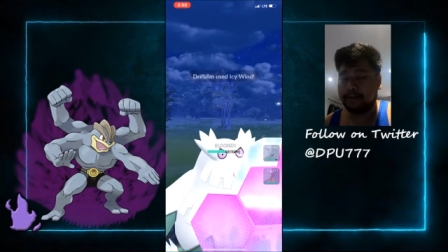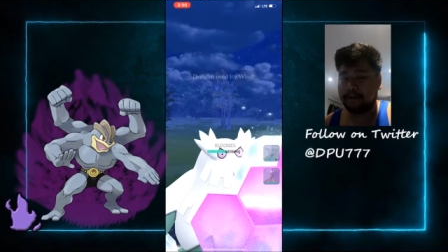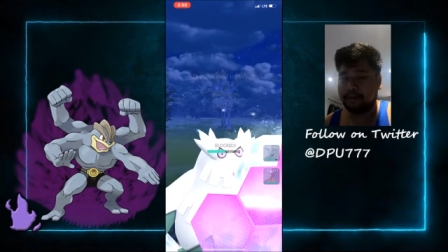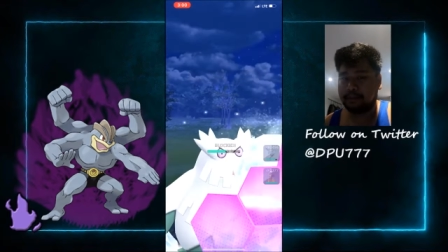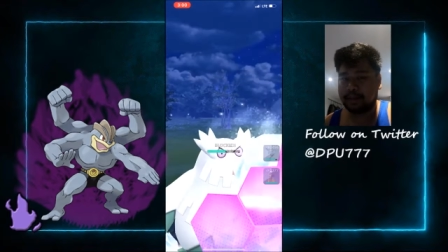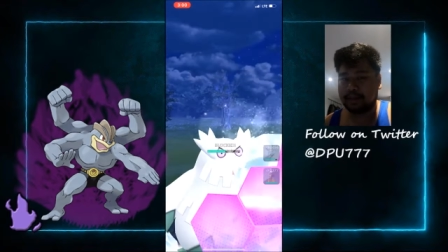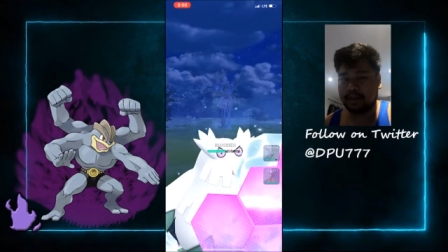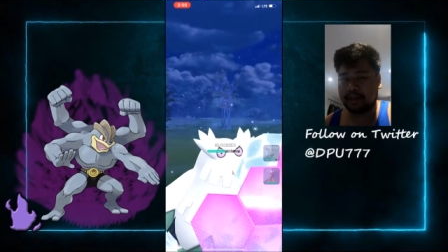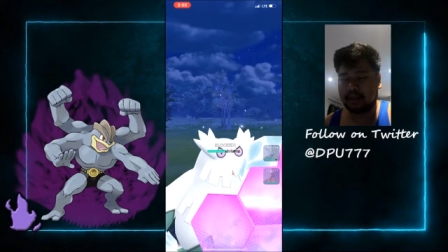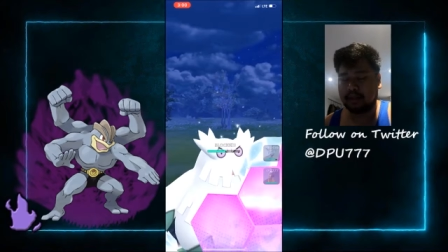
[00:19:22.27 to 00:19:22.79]

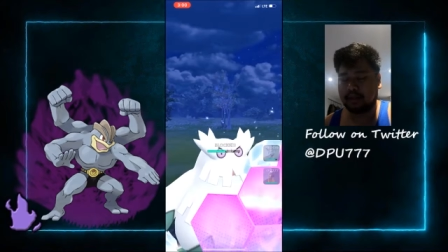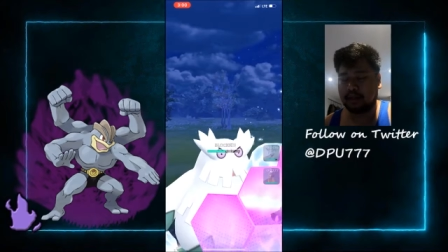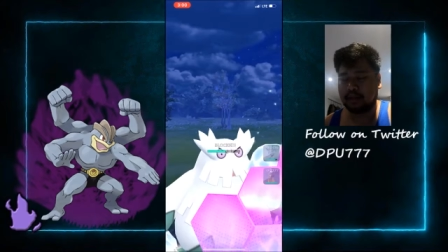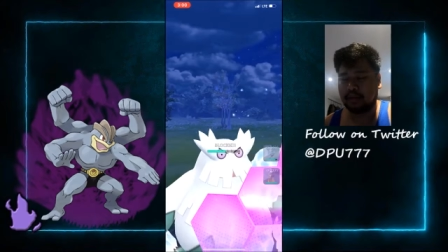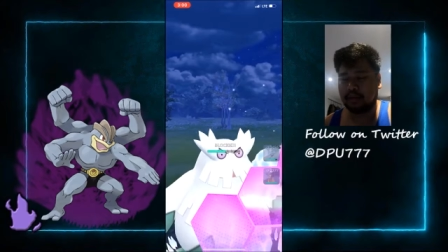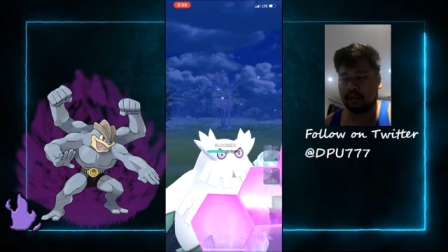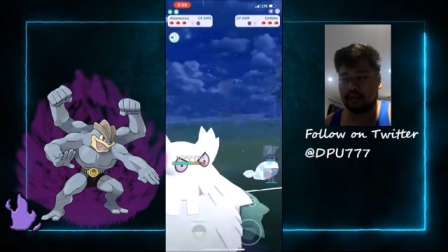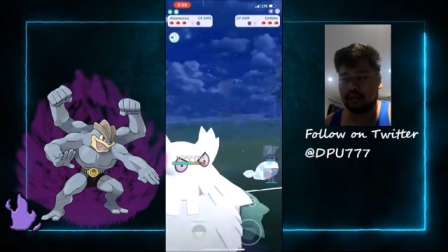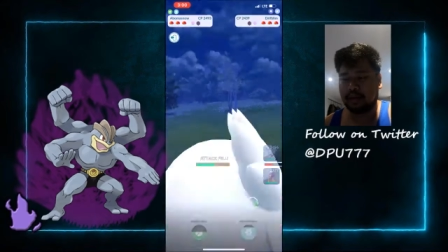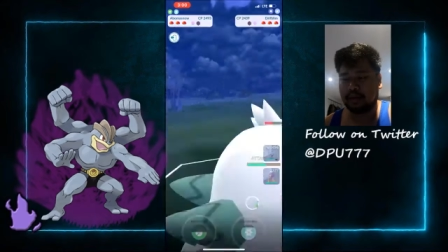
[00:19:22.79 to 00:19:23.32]
but they go
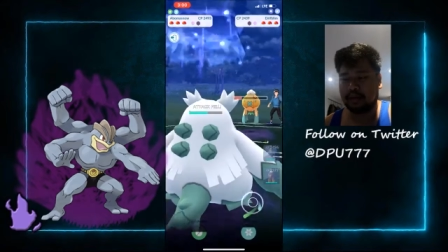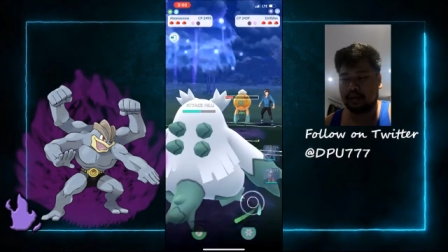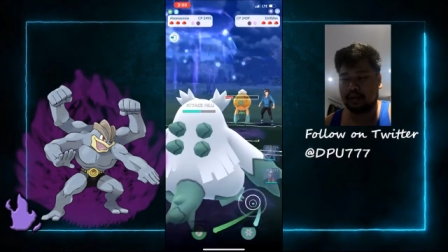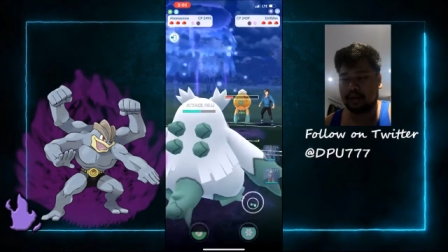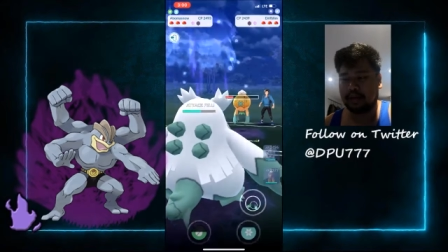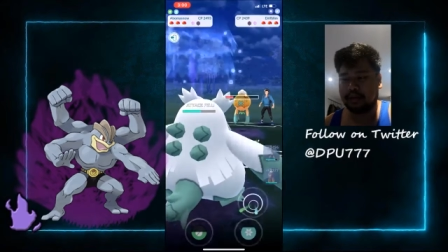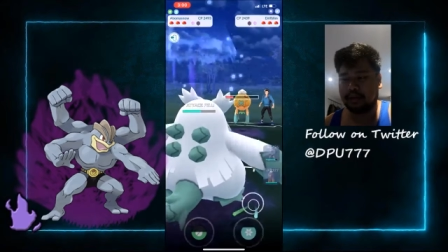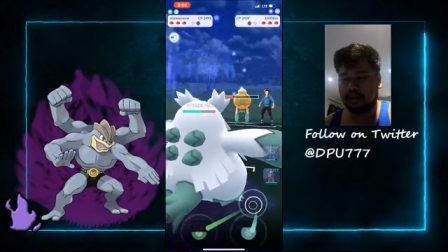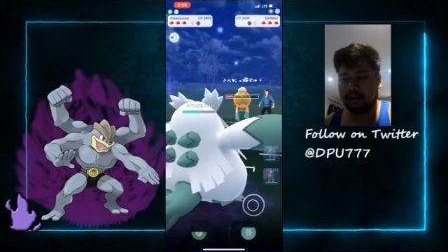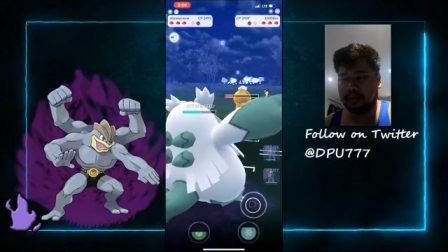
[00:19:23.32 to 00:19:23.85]
for another
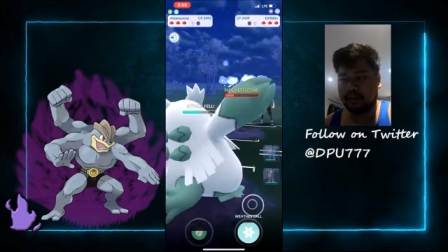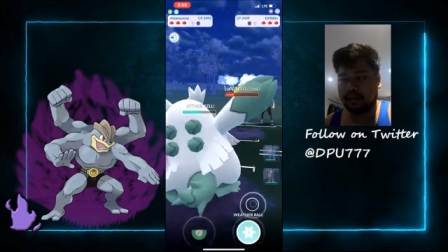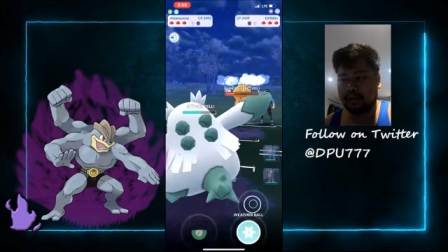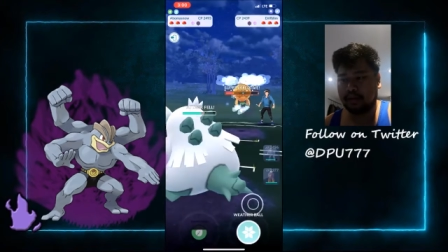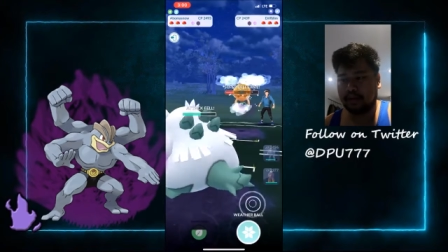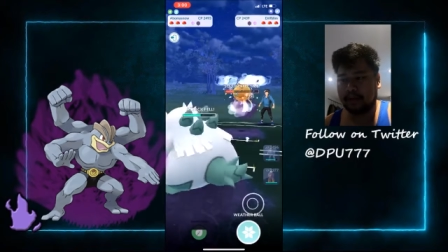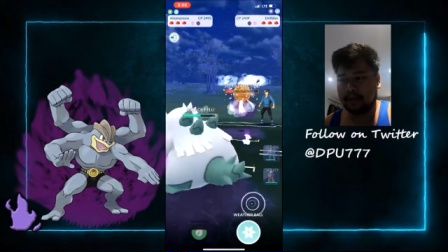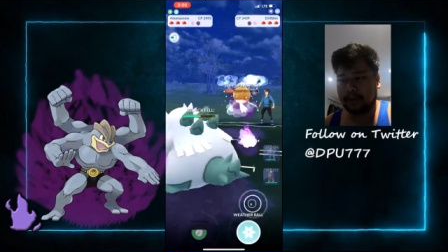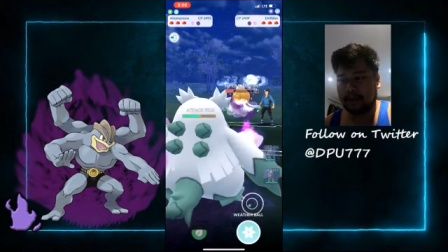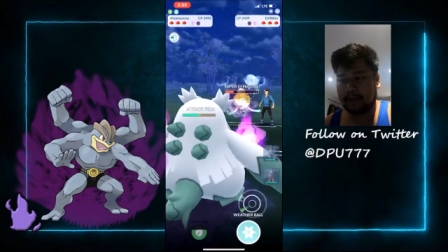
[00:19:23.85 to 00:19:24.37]
Icy Wind,
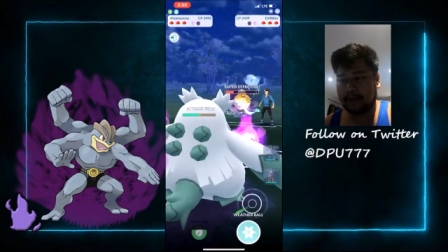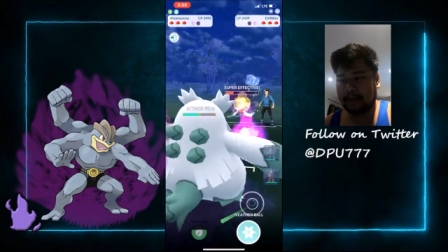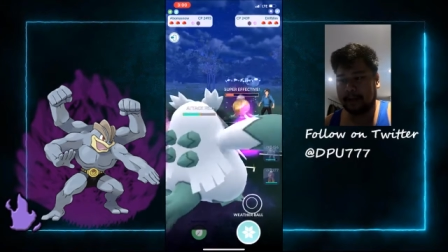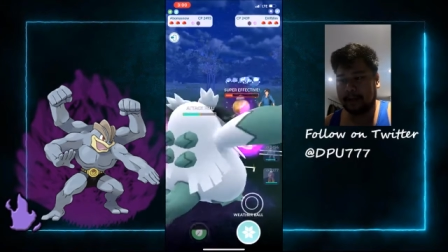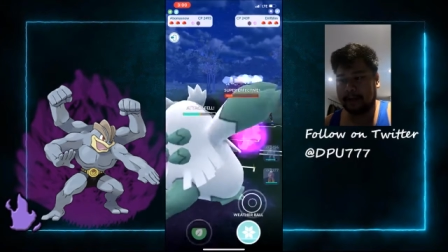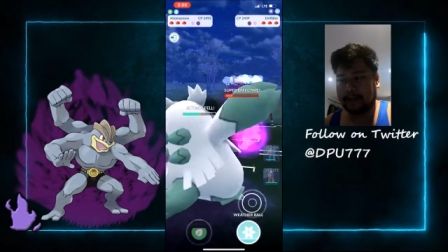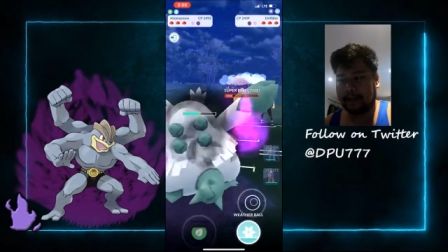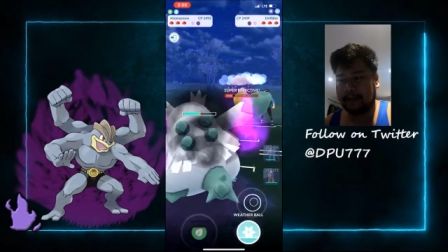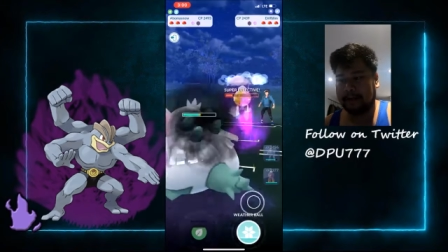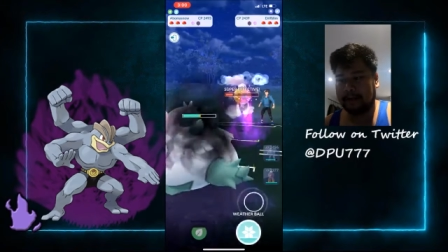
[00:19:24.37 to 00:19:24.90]

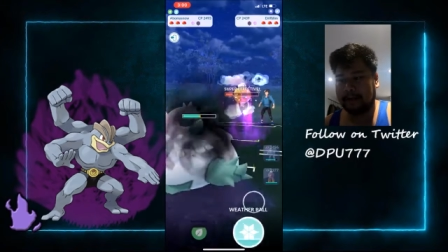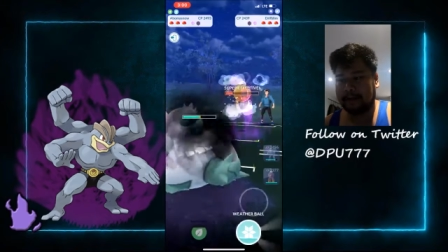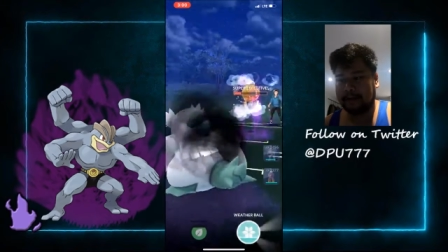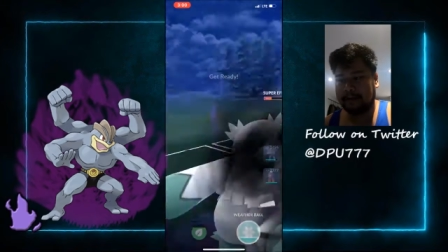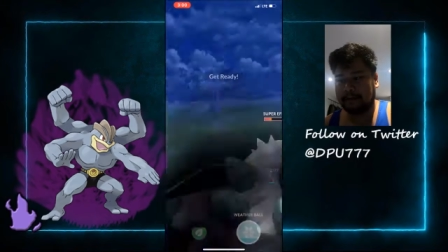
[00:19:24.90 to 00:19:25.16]
and